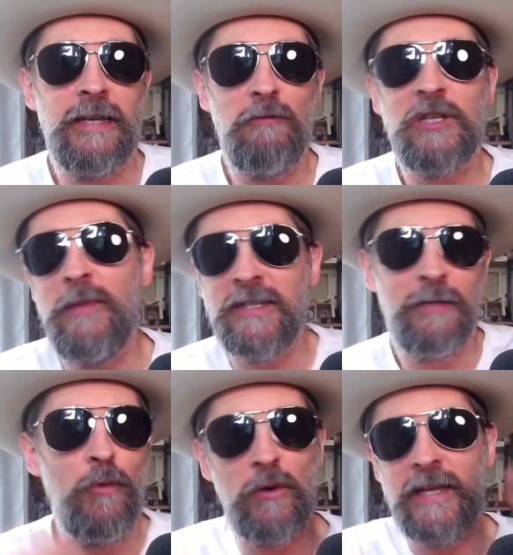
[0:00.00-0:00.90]
I was expecting
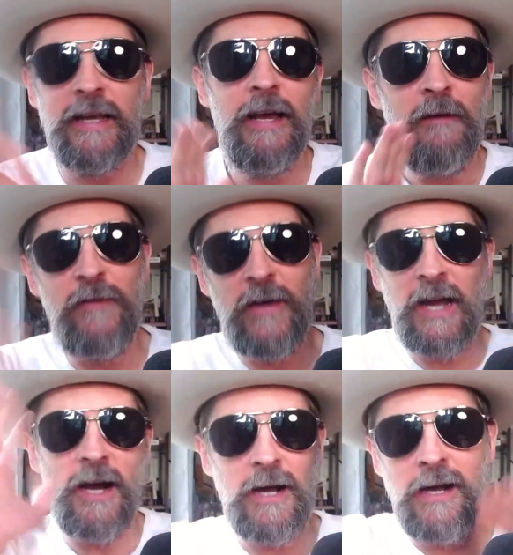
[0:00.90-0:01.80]
more like fighting,
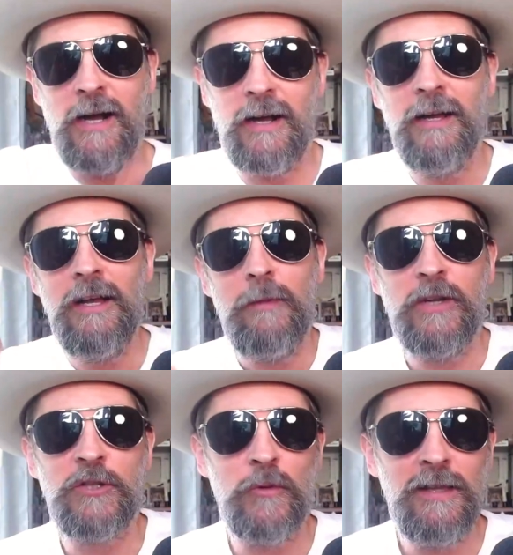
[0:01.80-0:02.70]
ha ha ha,
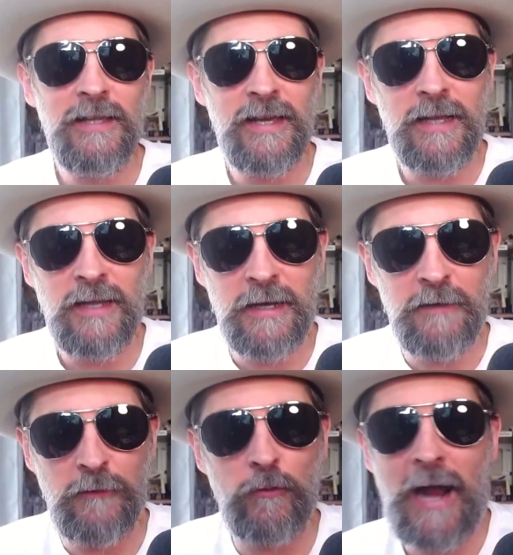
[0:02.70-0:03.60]
but it's really like a lot
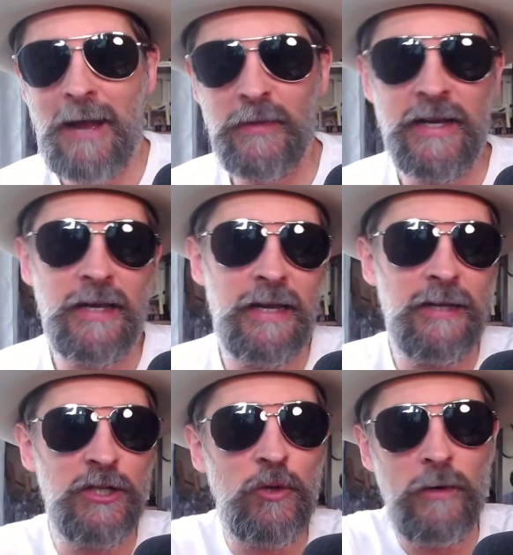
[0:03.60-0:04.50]
of grabbing
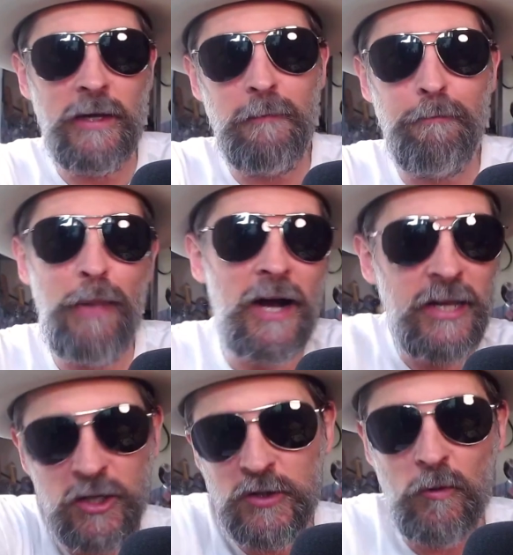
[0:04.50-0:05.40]
and body
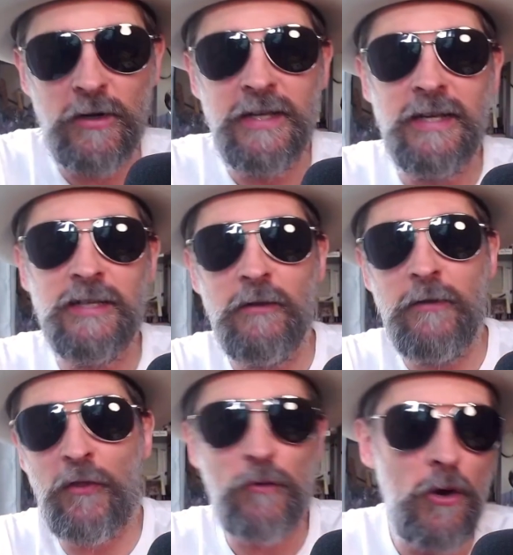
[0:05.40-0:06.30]
contorting
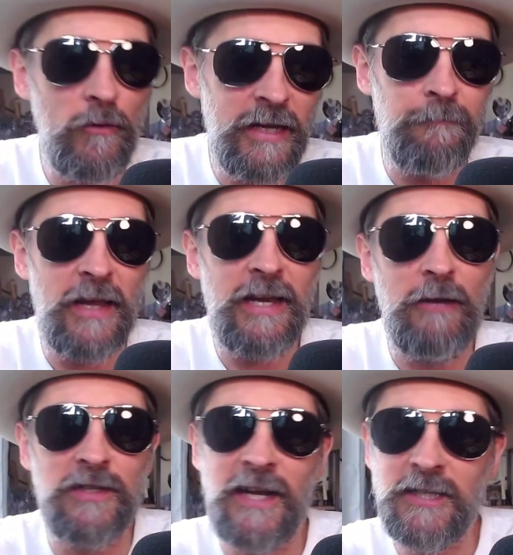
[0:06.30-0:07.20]
and throwing. Like, it
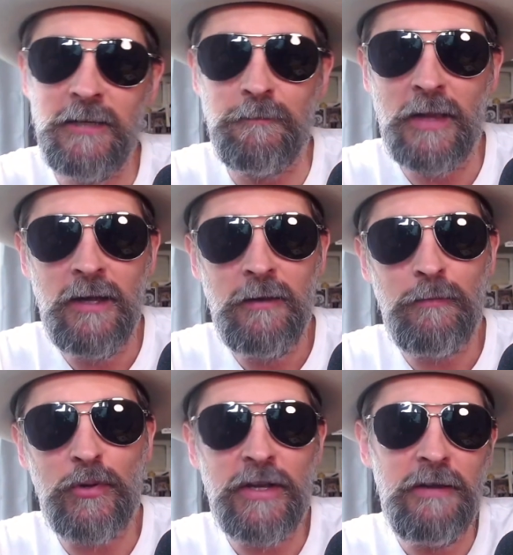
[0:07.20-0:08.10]
was actually
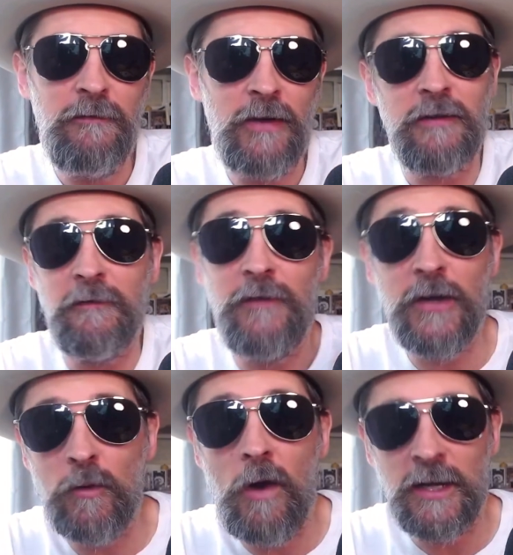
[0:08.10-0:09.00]
pretty fucking
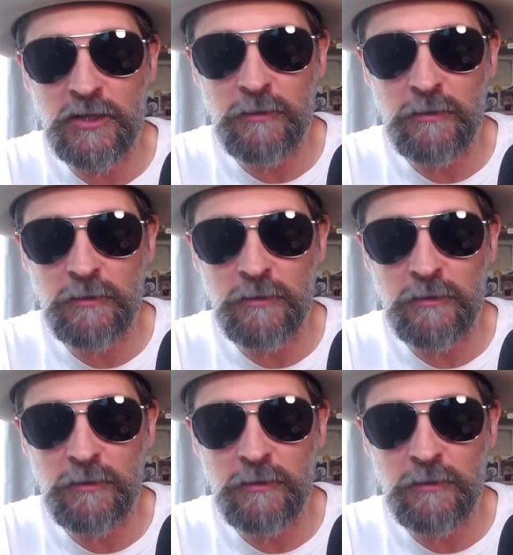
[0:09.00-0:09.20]
fun to watch.